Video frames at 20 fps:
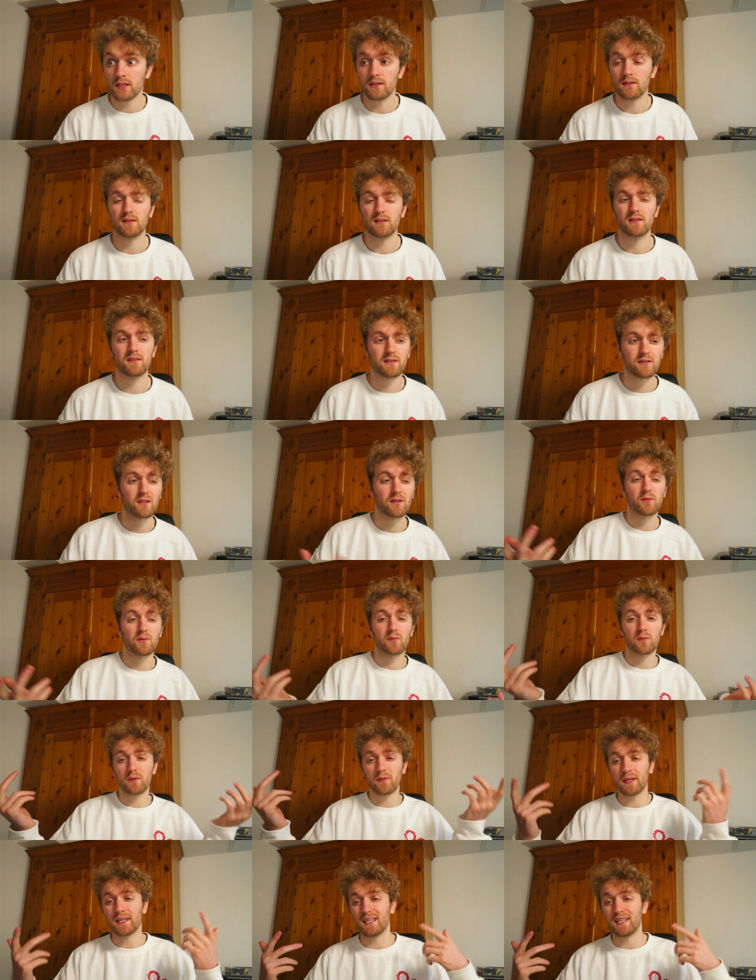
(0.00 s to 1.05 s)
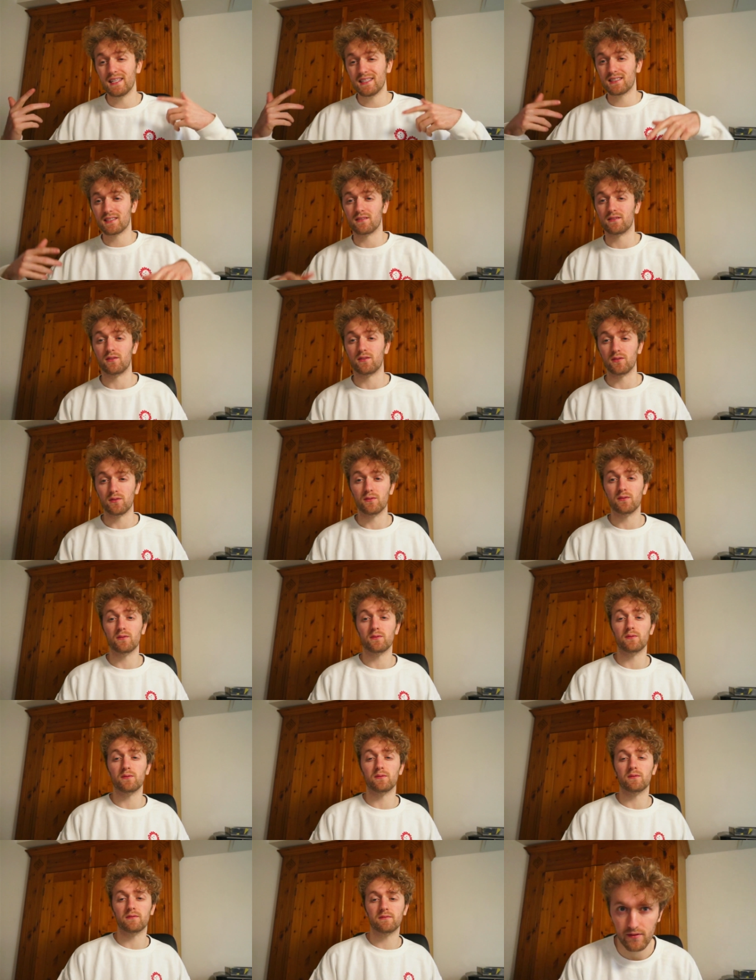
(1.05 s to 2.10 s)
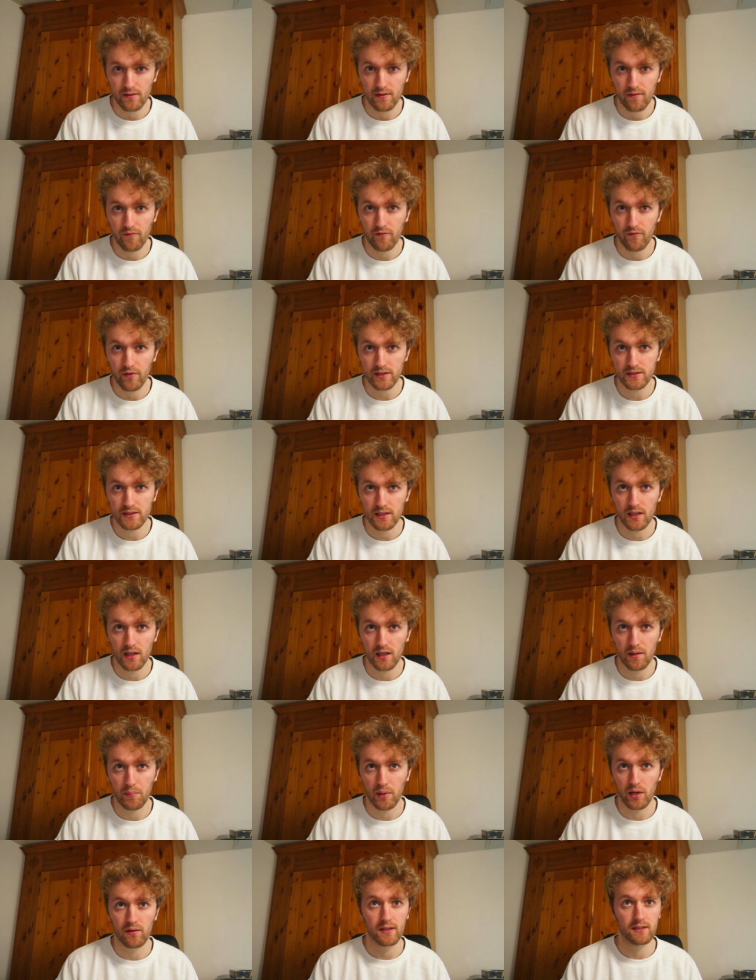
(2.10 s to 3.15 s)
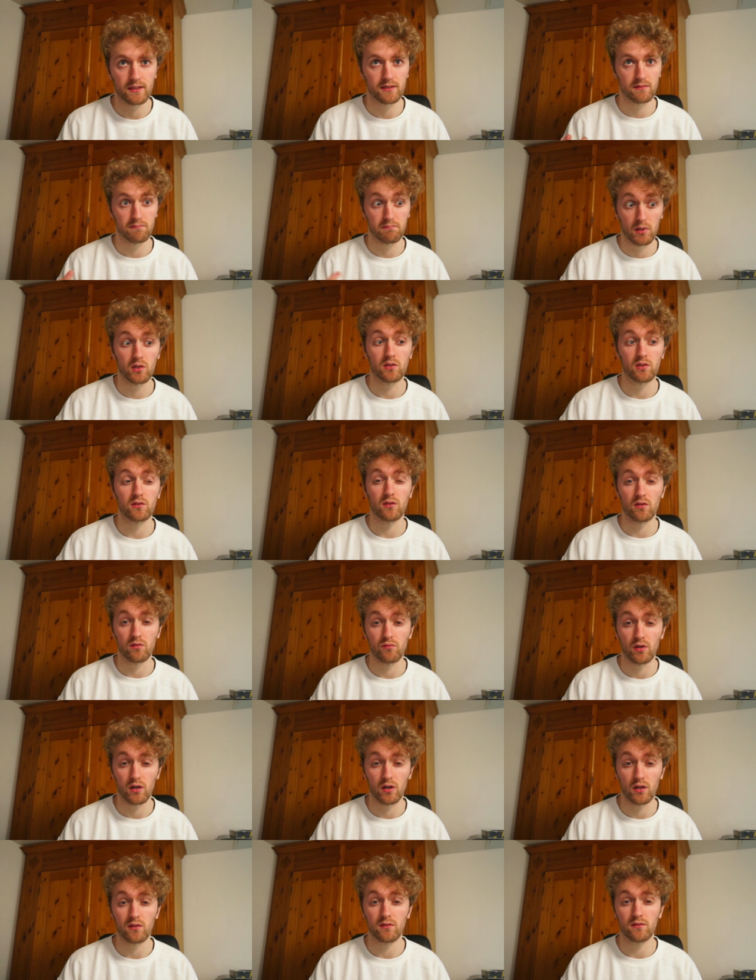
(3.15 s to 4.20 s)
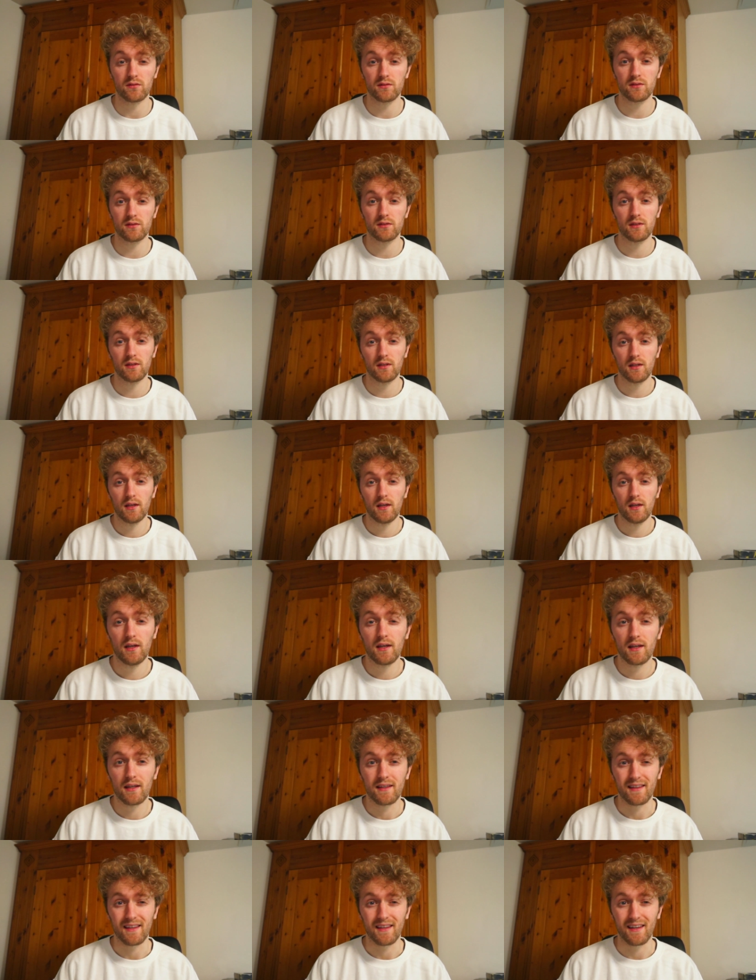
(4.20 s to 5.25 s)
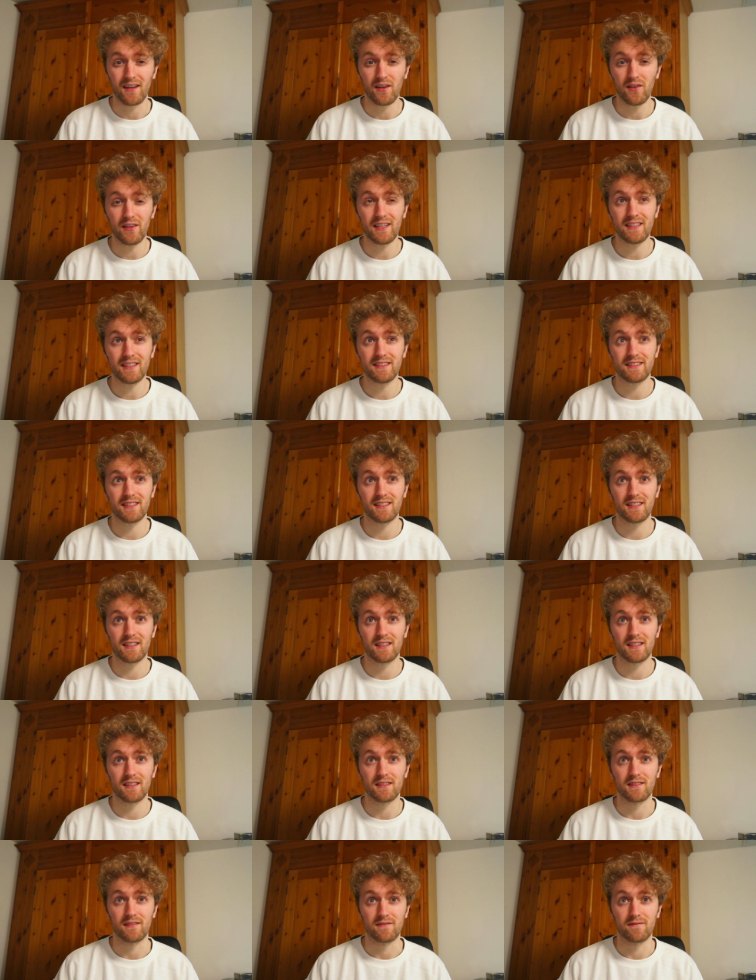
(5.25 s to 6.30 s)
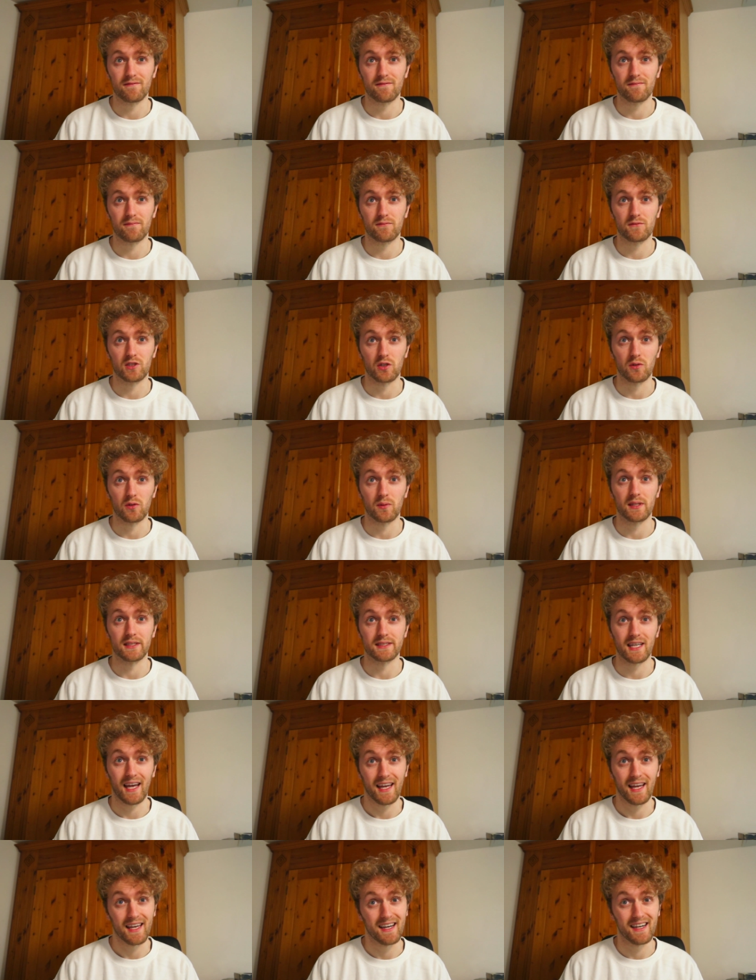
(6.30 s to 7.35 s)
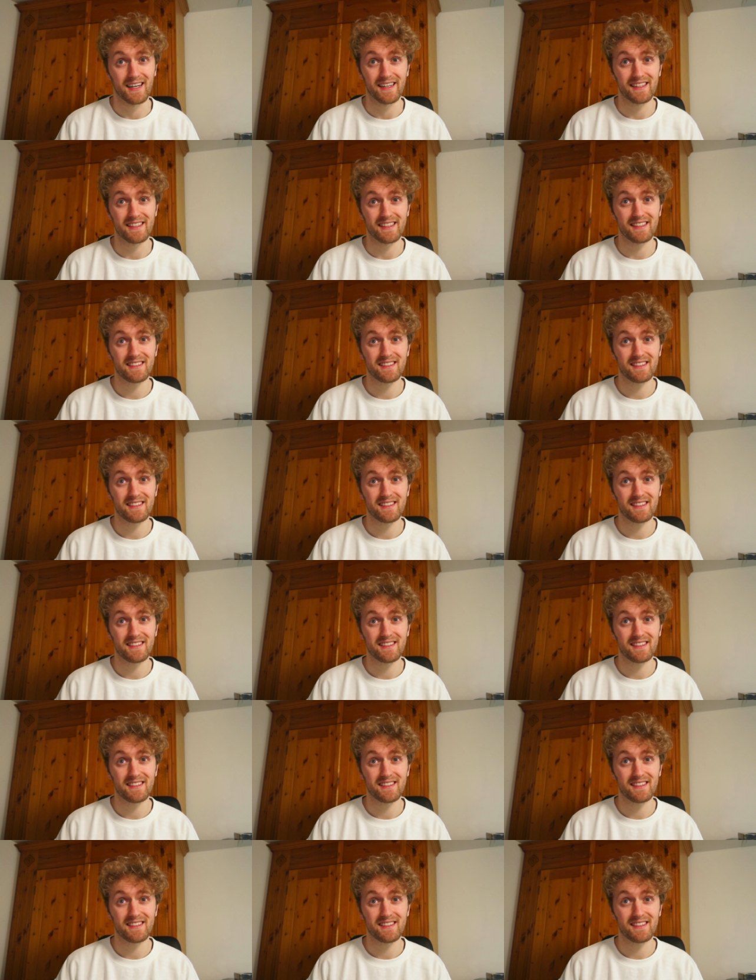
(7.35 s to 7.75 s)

So what do I need to do? First thing up, I'll need to model a Ronald. Then I'll need to do his AI.